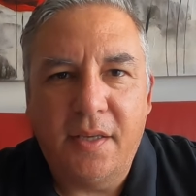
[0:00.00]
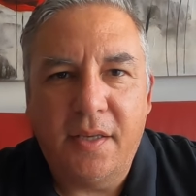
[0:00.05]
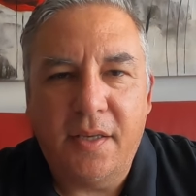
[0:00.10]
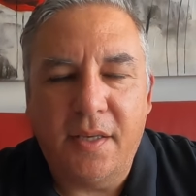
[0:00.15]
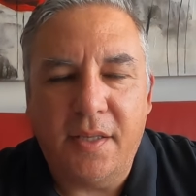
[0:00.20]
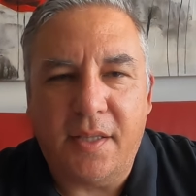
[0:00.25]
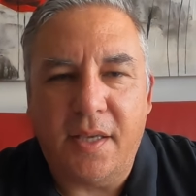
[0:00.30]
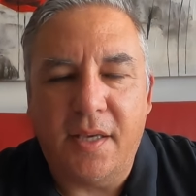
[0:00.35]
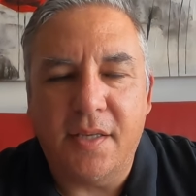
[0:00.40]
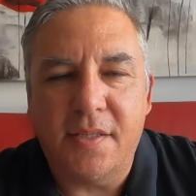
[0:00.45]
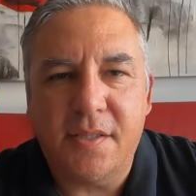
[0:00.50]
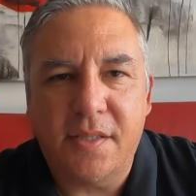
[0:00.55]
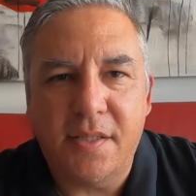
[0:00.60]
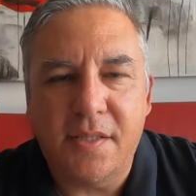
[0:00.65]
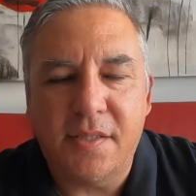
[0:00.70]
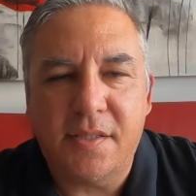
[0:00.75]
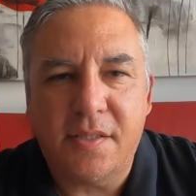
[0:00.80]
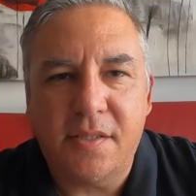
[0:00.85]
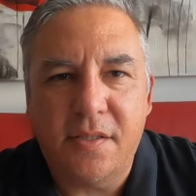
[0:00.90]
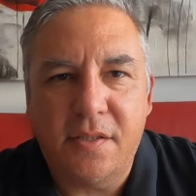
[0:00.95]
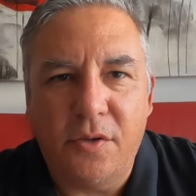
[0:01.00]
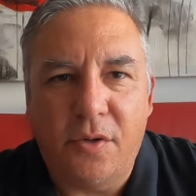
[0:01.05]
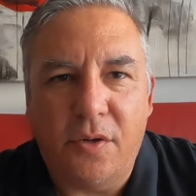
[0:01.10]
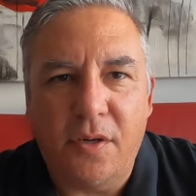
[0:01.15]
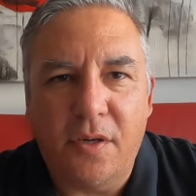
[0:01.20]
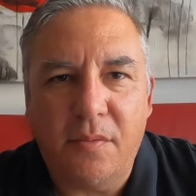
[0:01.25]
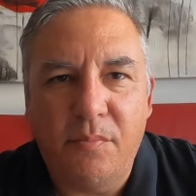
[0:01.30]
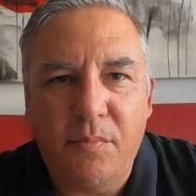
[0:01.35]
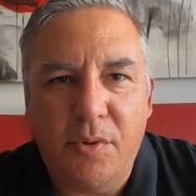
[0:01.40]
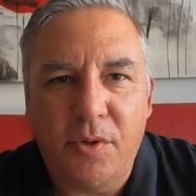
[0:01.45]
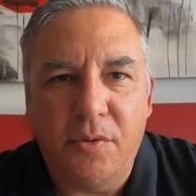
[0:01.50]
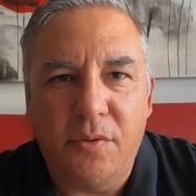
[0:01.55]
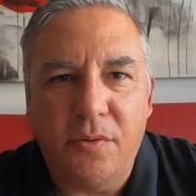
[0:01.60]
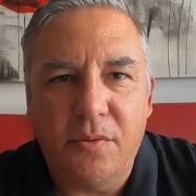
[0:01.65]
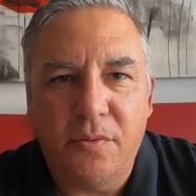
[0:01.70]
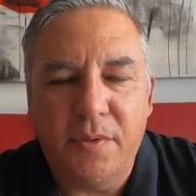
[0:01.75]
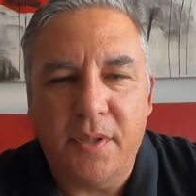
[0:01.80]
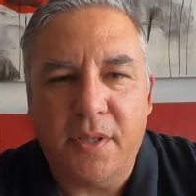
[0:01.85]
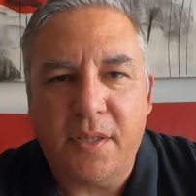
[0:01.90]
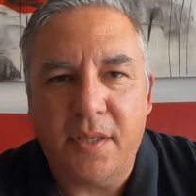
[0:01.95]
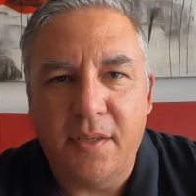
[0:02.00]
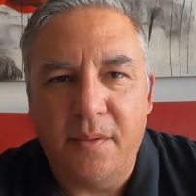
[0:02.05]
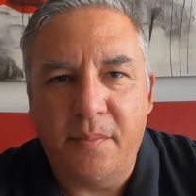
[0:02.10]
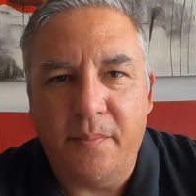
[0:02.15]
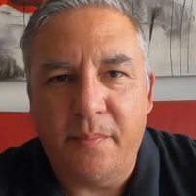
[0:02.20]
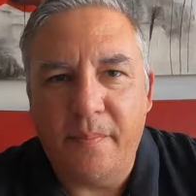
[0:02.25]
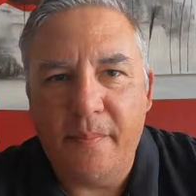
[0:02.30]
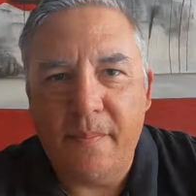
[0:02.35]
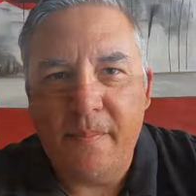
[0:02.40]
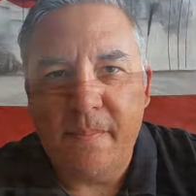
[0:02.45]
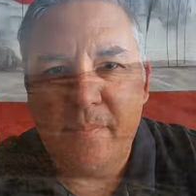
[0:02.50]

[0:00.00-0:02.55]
He takes his dog Blue with him.